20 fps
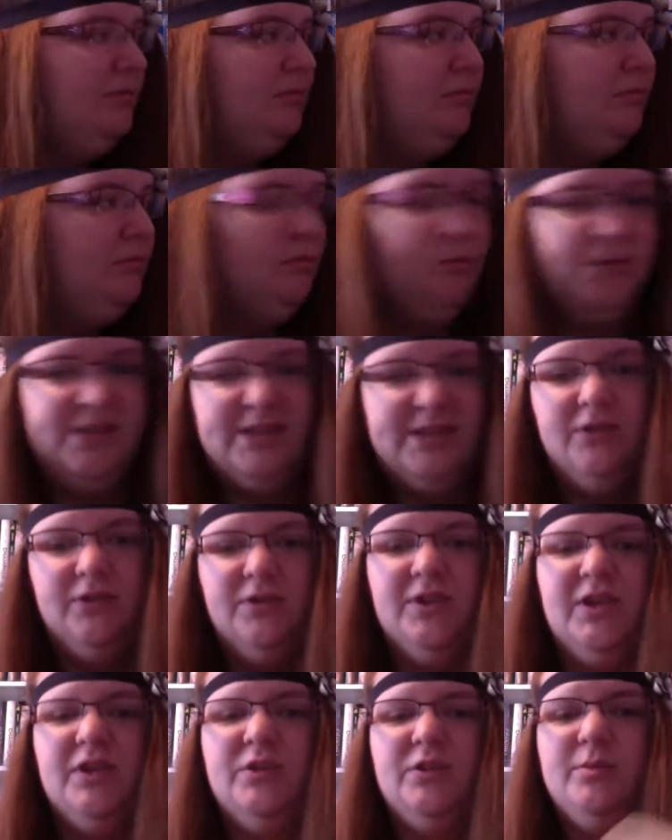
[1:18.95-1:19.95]
was a new
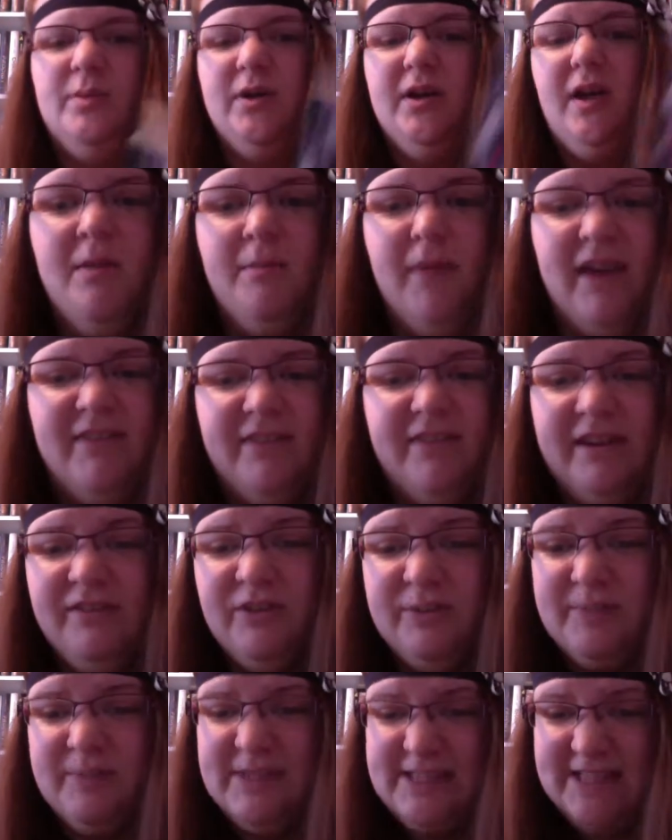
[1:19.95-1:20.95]
adult book, My
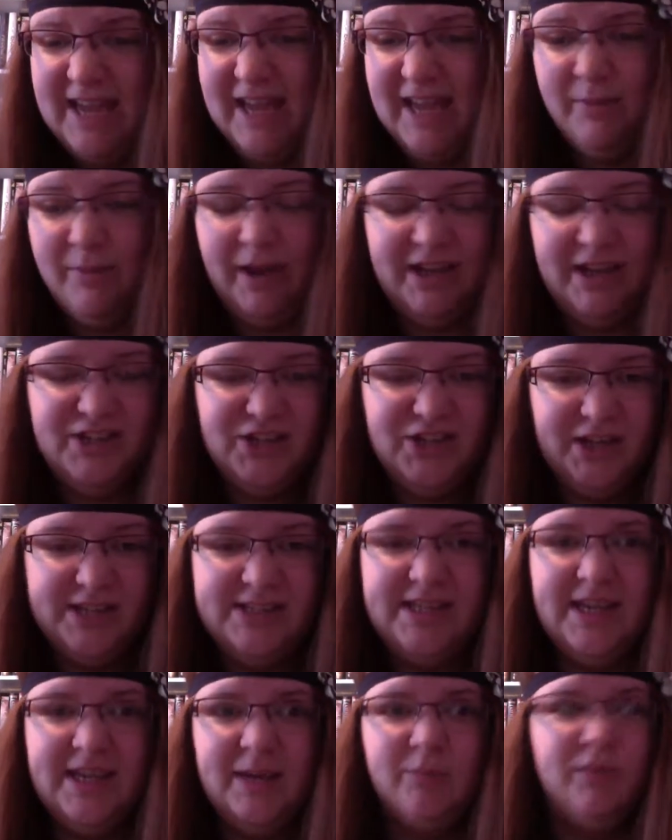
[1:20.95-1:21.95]
Favorite Mistake by
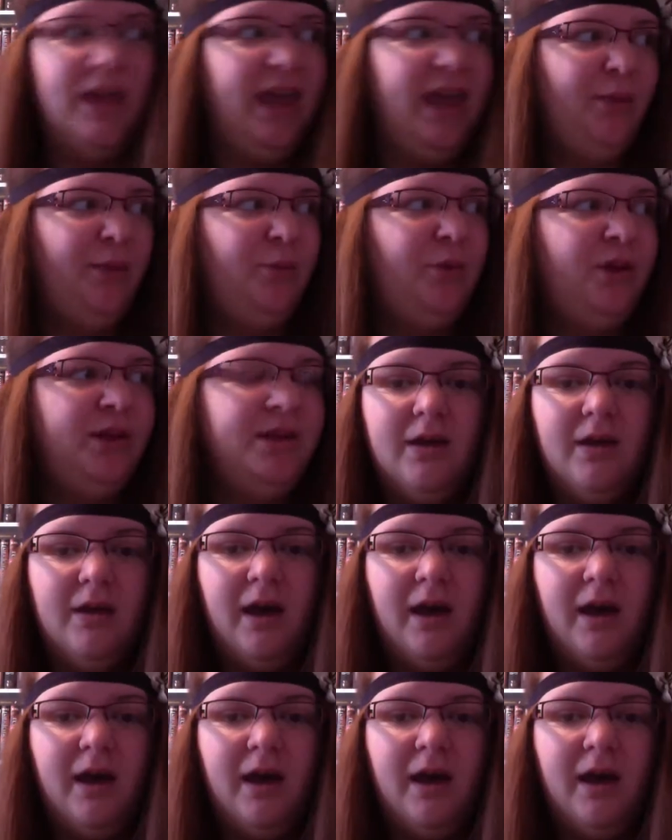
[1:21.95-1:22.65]
Chelsea M. Cameron.